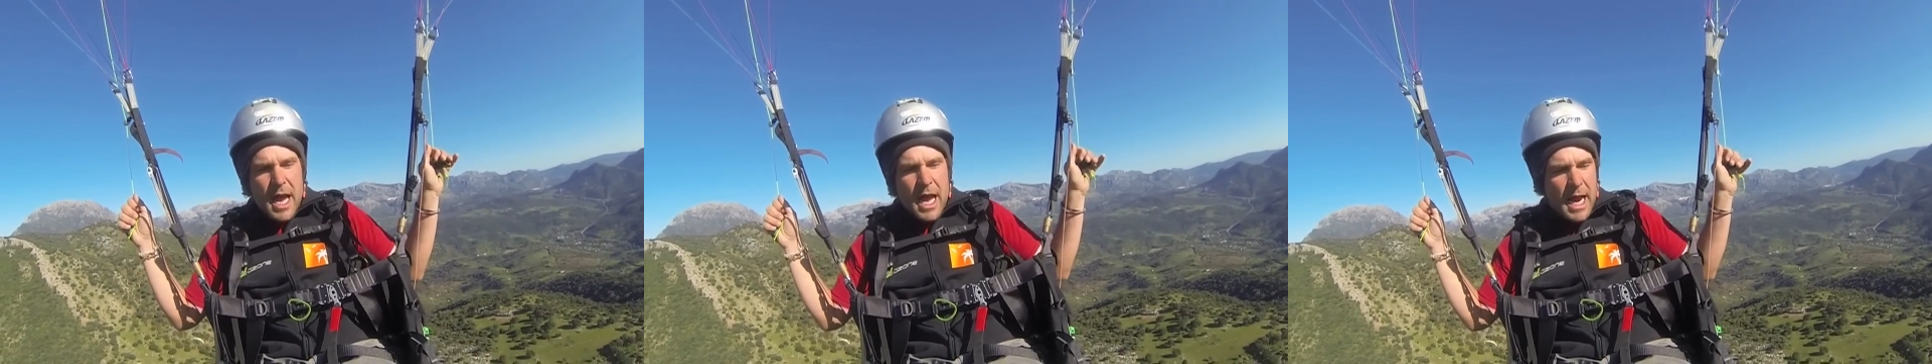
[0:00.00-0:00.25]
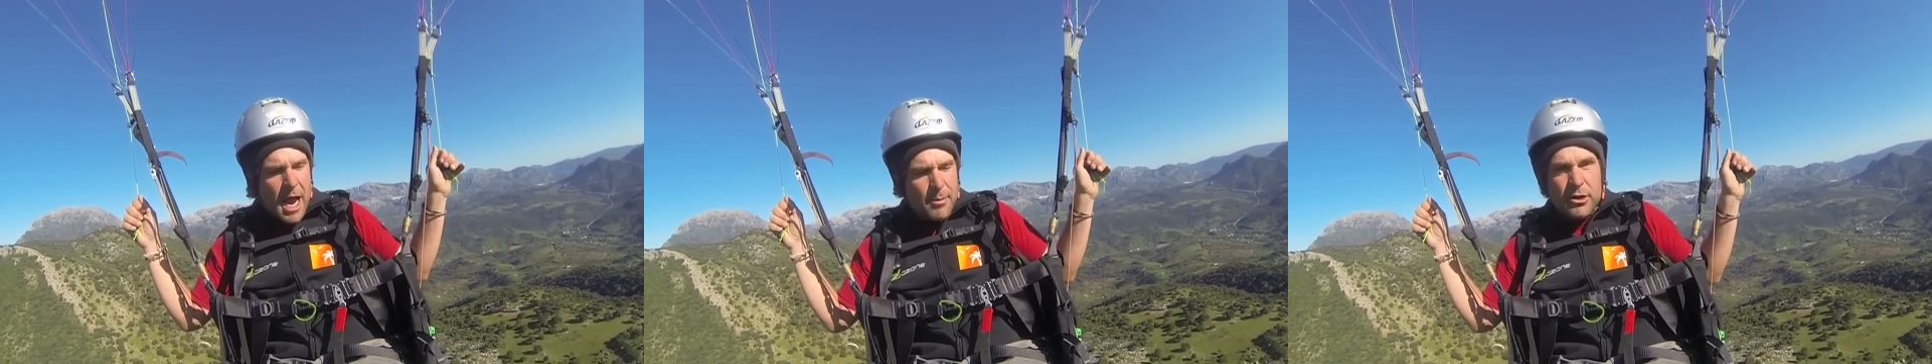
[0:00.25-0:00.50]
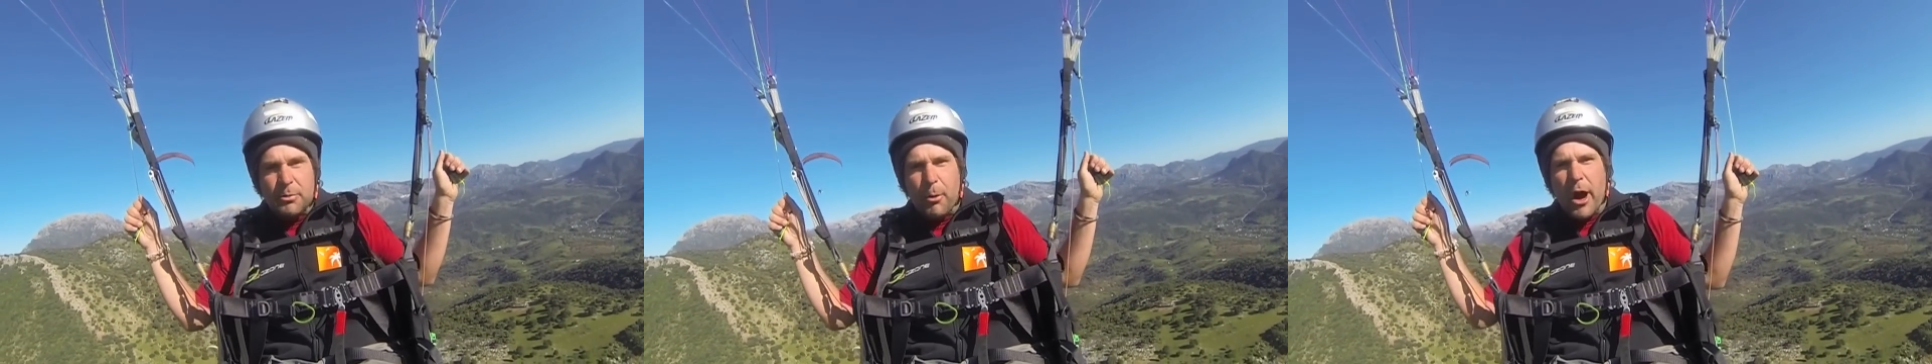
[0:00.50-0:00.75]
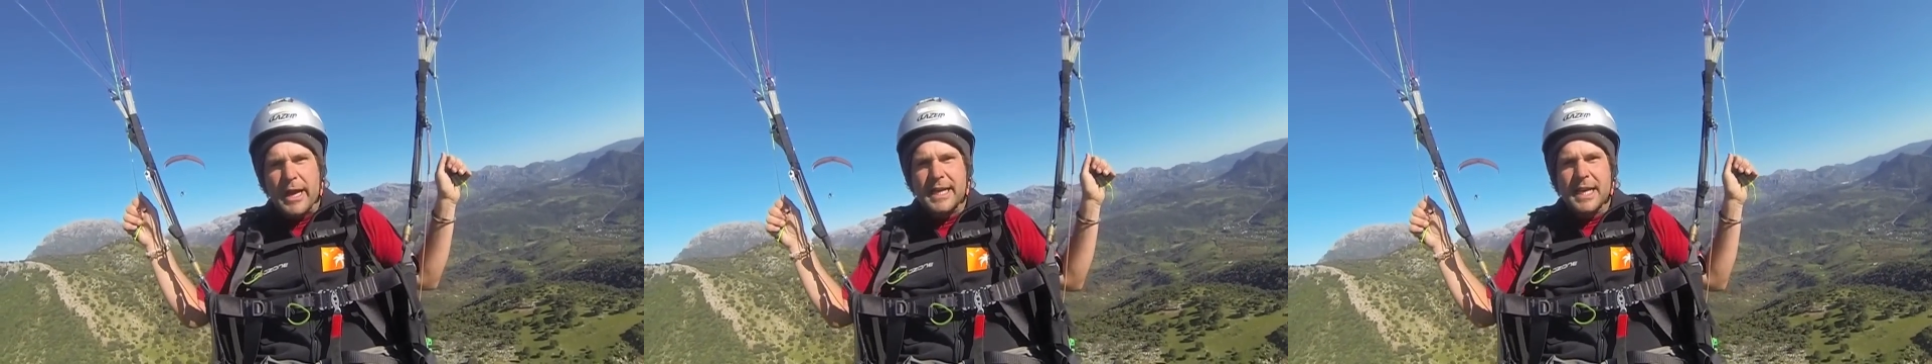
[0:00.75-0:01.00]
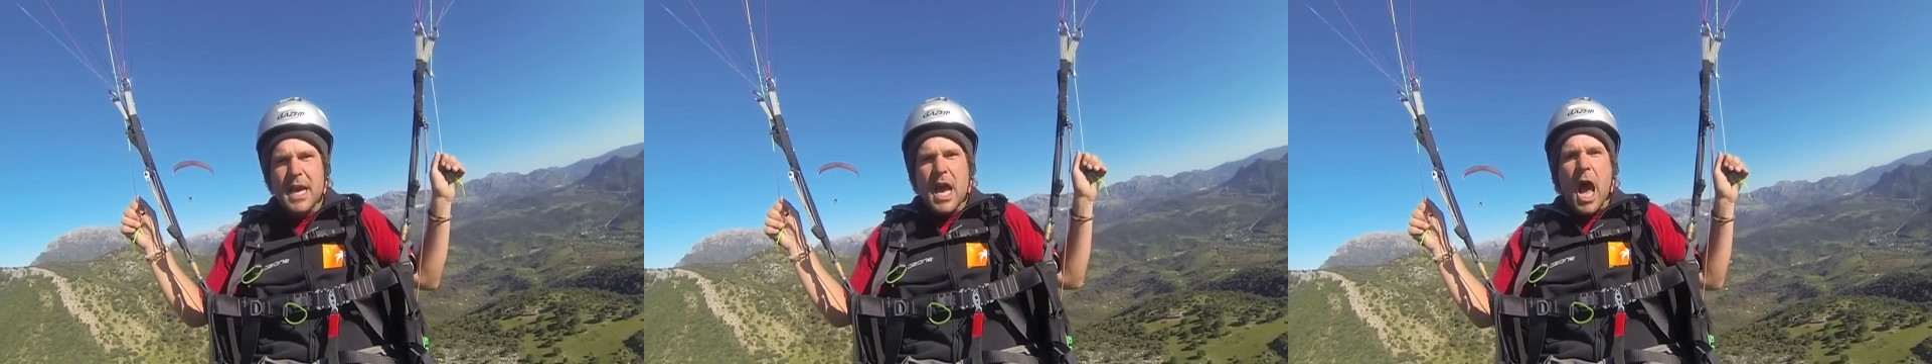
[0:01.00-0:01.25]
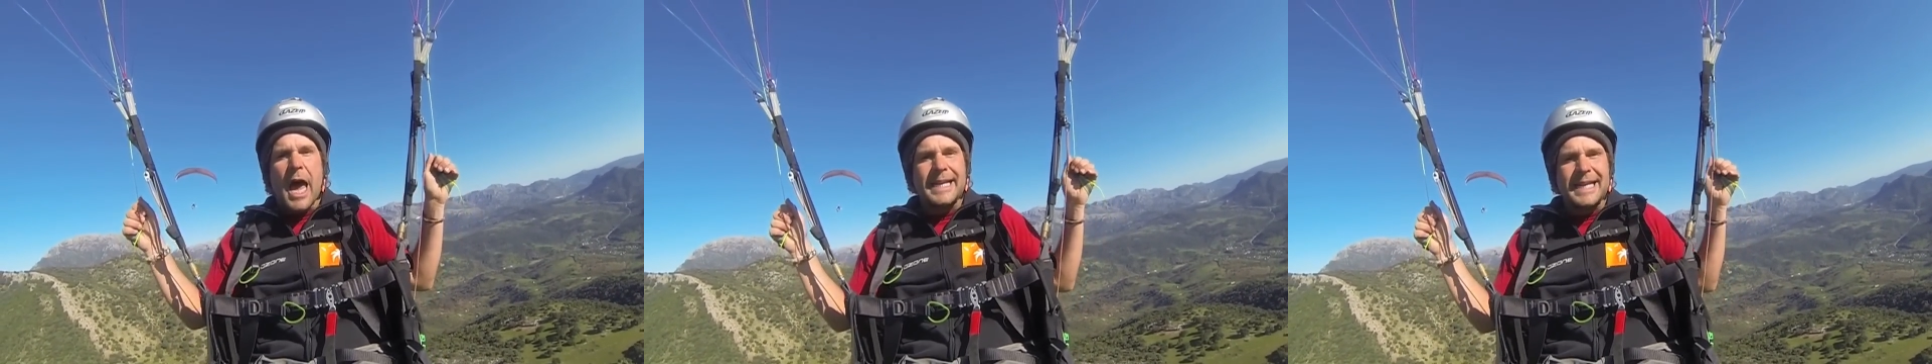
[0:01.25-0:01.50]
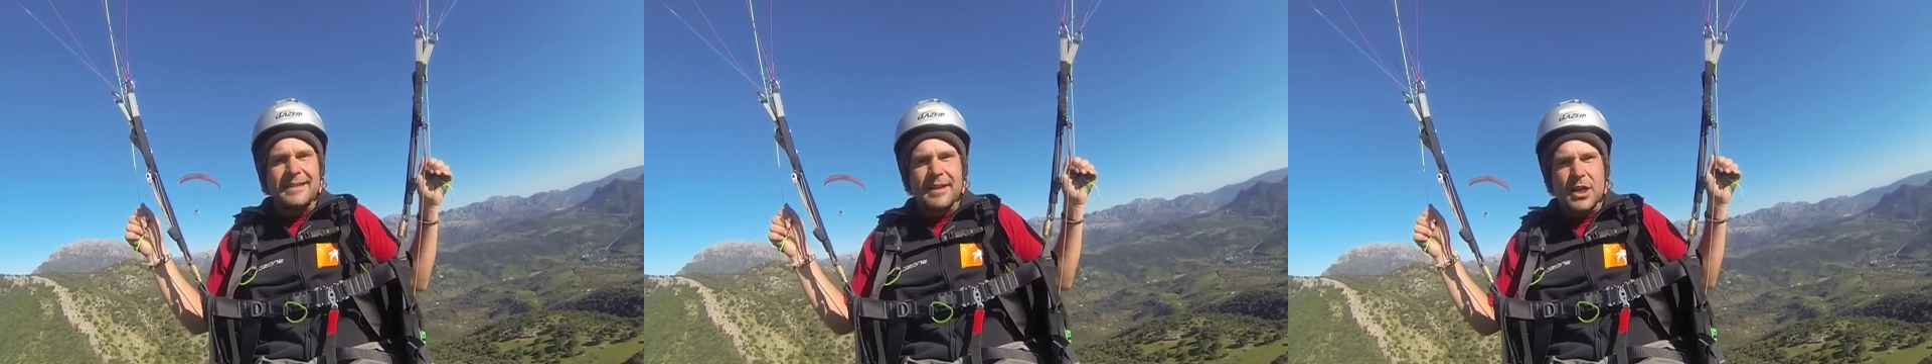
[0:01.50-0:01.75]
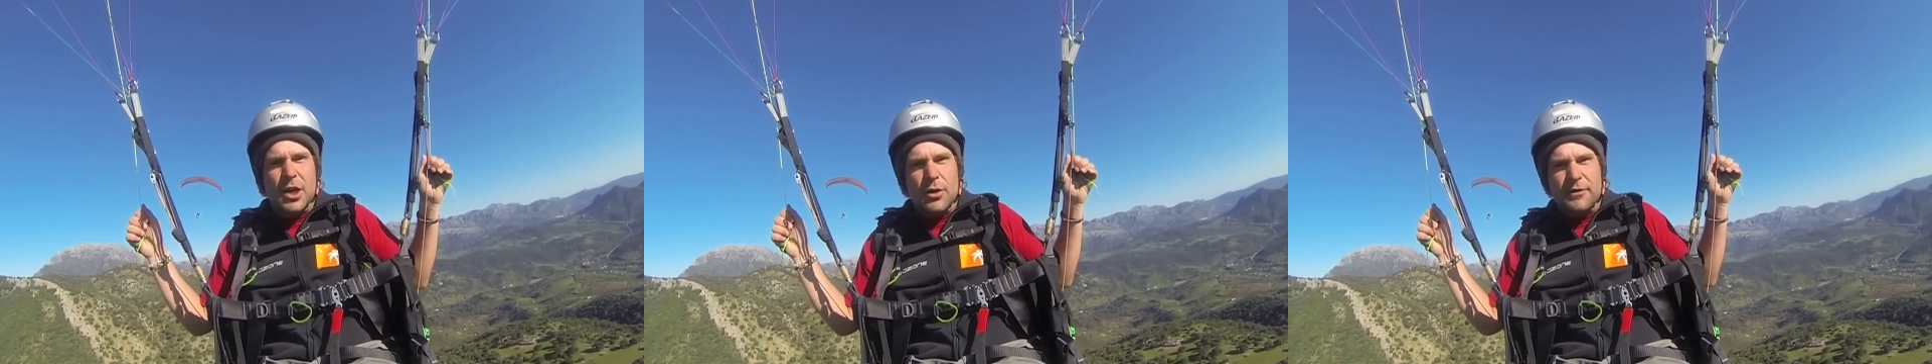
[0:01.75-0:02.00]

and how much brake I need to use